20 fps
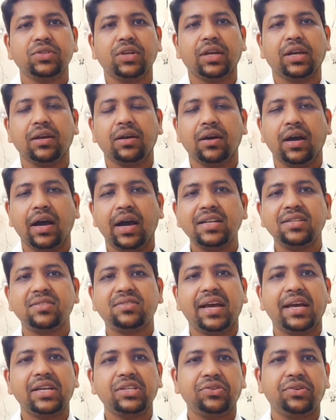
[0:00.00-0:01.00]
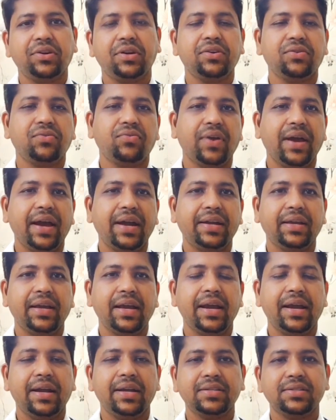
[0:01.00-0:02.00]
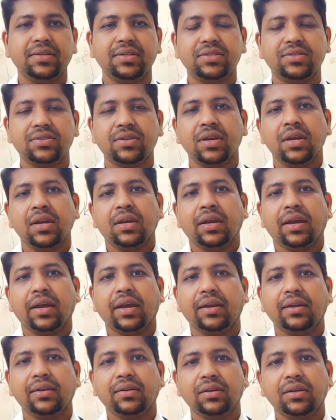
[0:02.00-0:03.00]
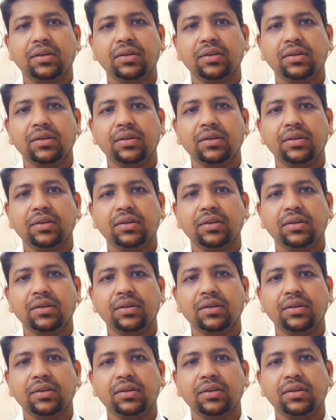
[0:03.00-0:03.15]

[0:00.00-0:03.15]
like unsaturated fatty acids and